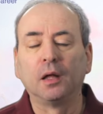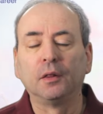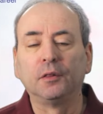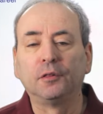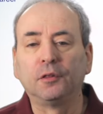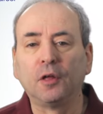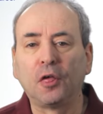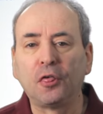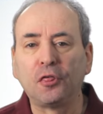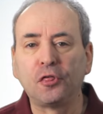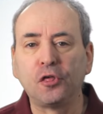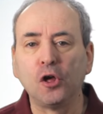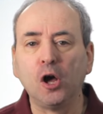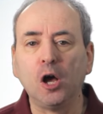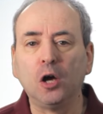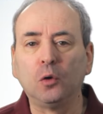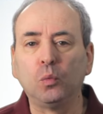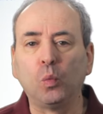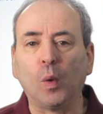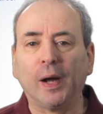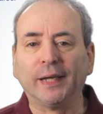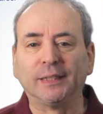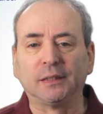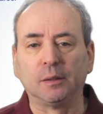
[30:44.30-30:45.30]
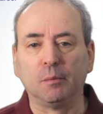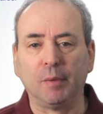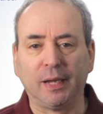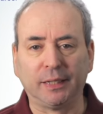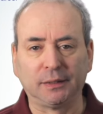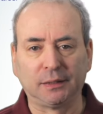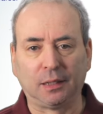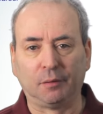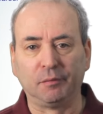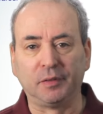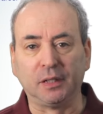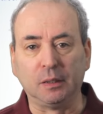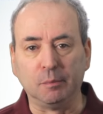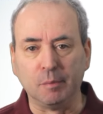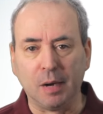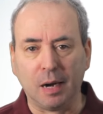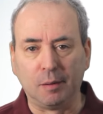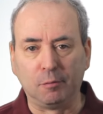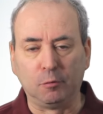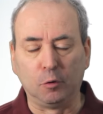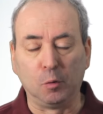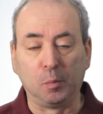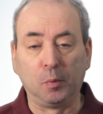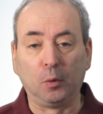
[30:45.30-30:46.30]
The third way to make something
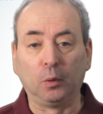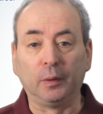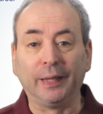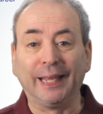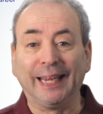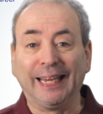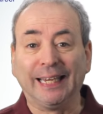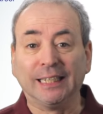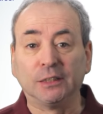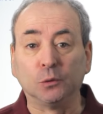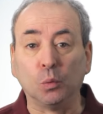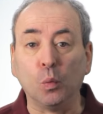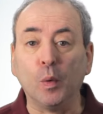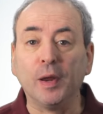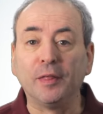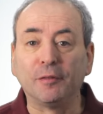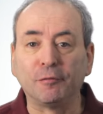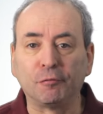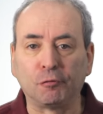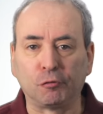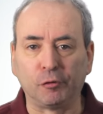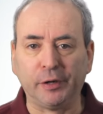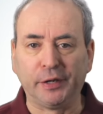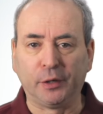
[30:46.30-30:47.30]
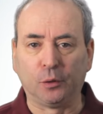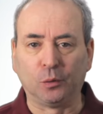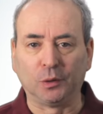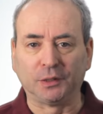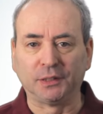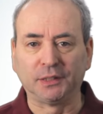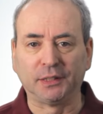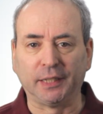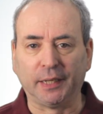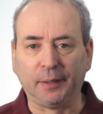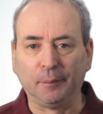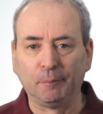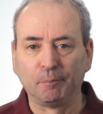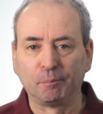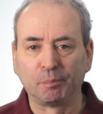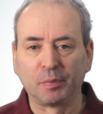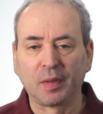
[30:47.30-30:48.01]
memorable is with frequency.